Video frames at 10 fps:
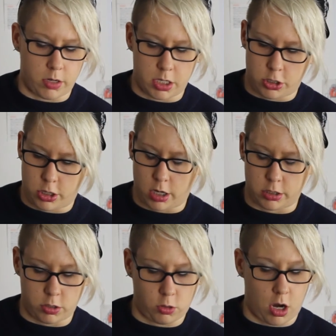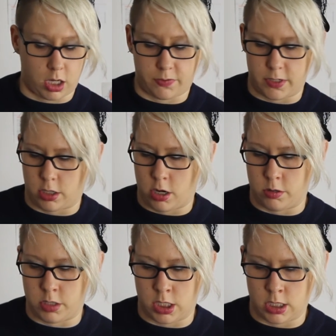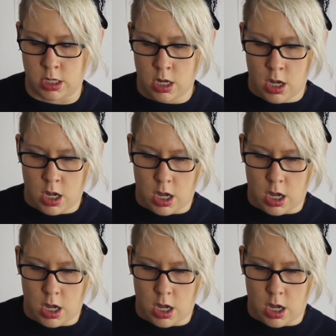yoga instructors, CrossFit coaches,